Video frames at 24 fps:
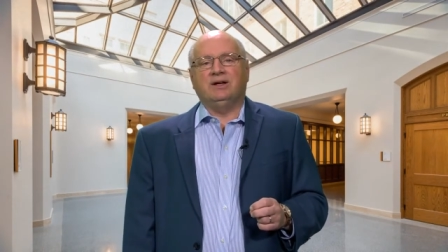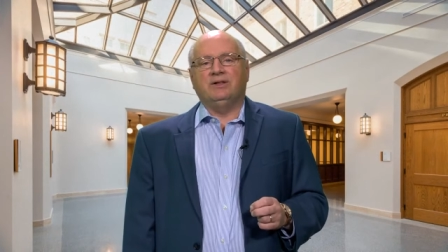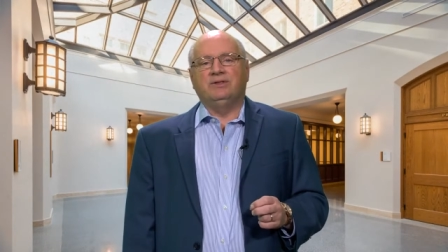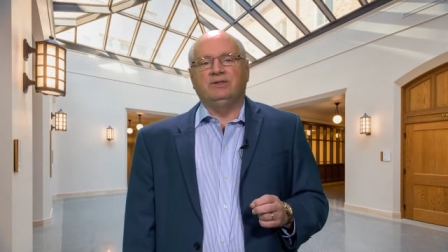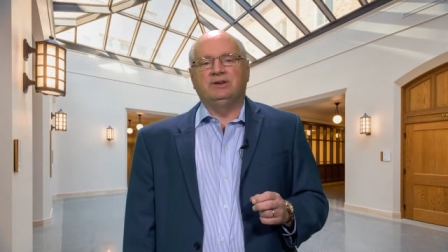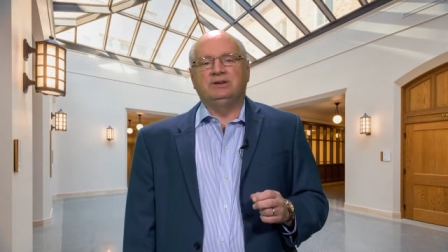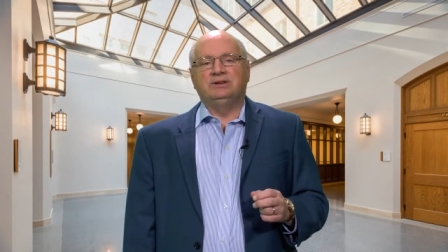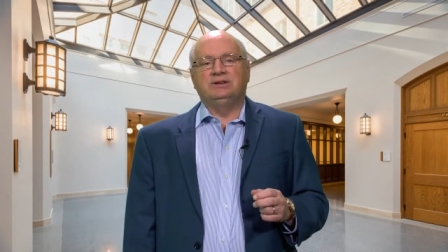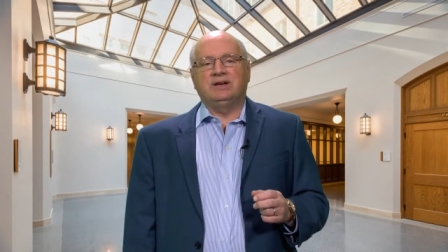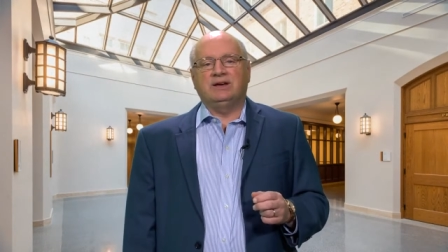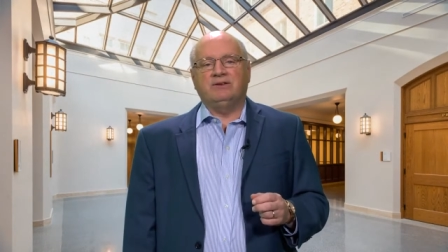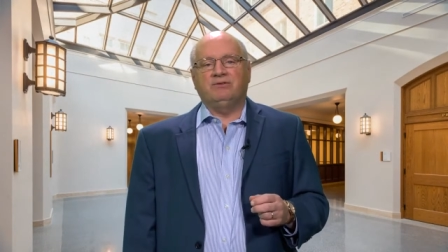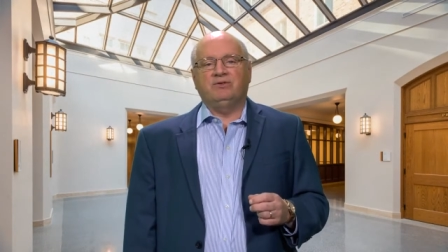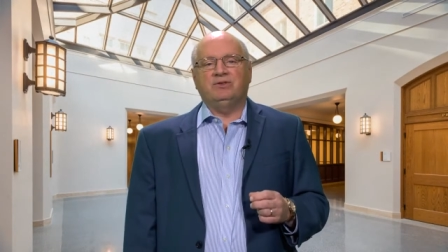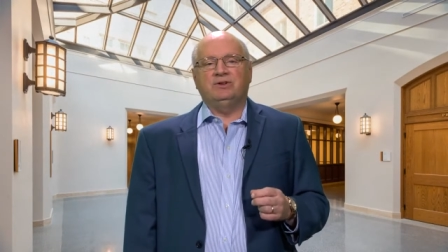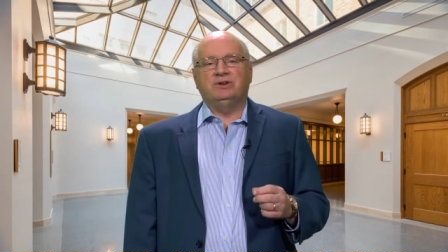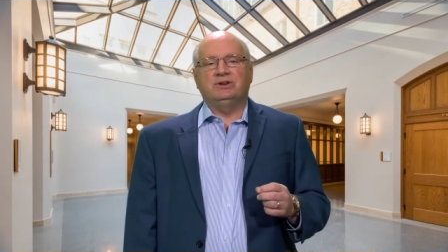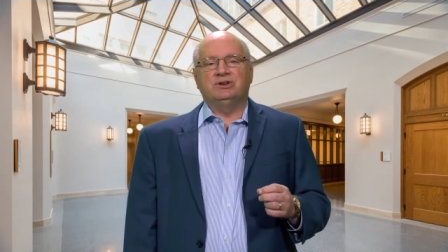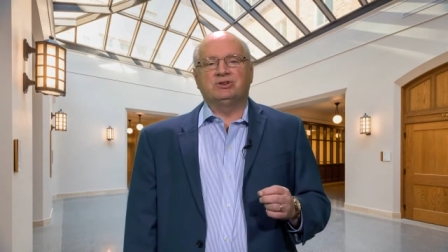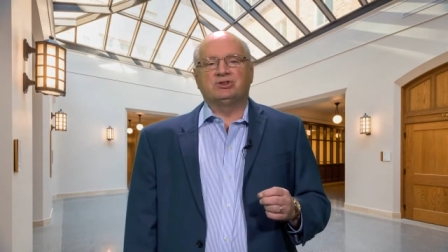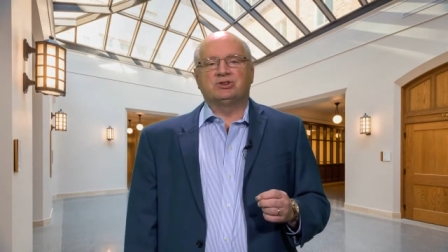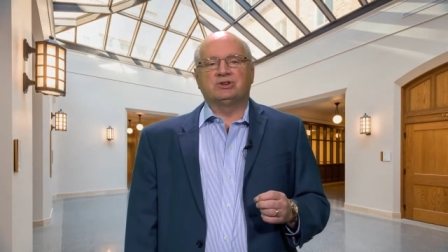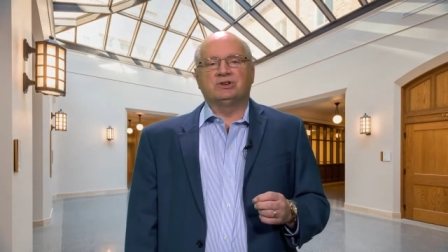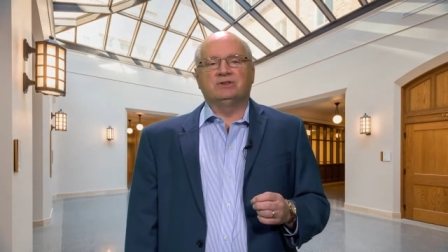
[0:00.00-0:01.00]
the
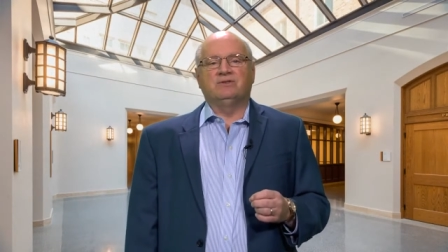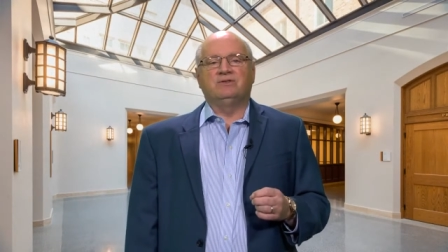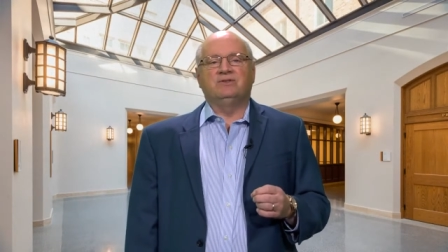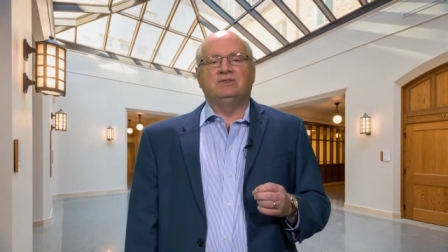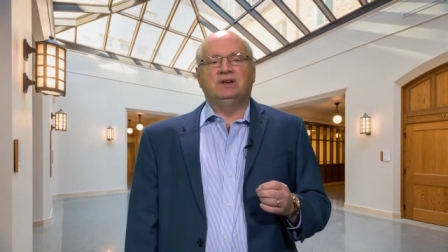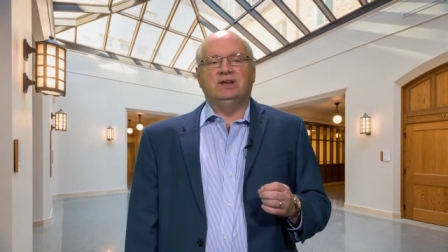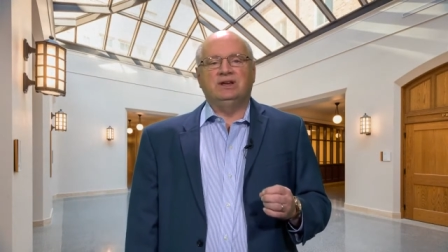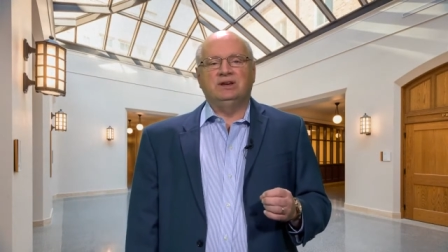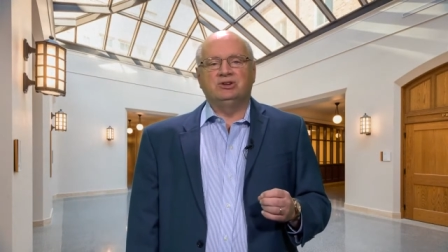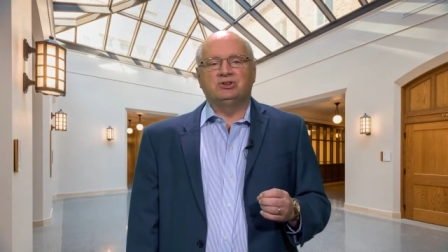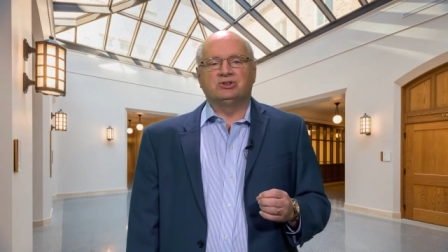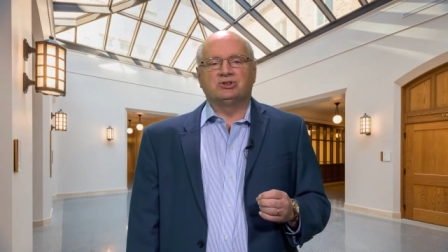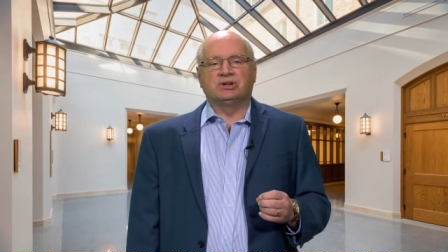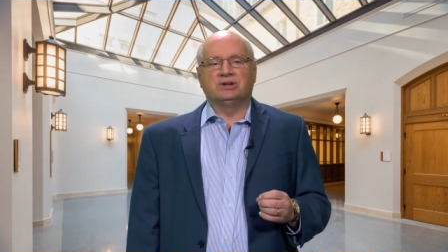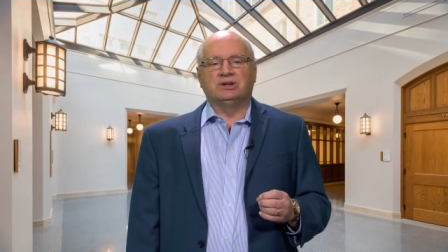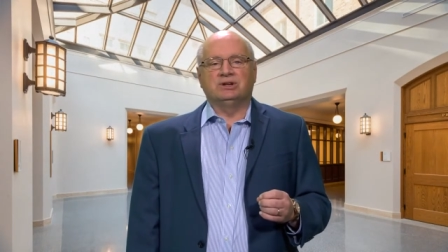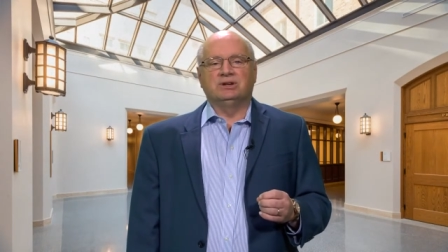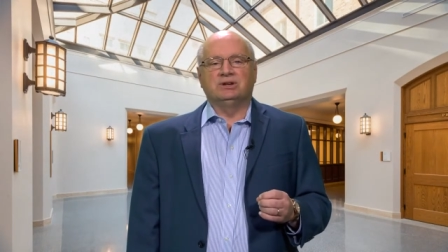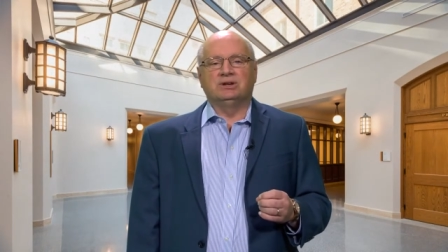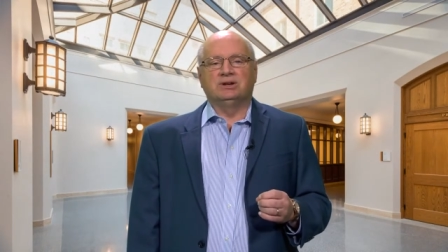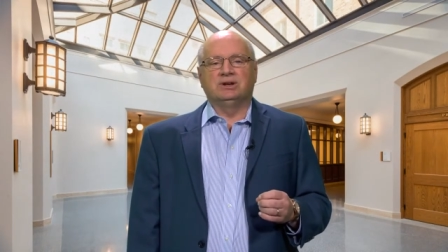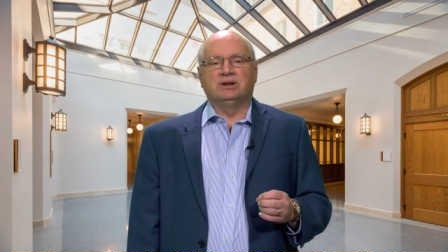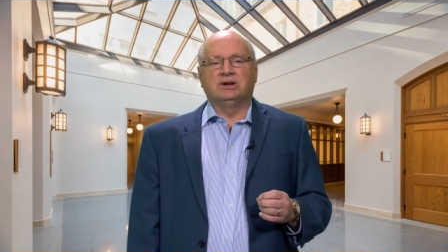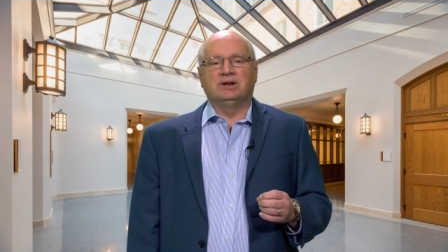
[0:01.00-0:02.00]
definition of nation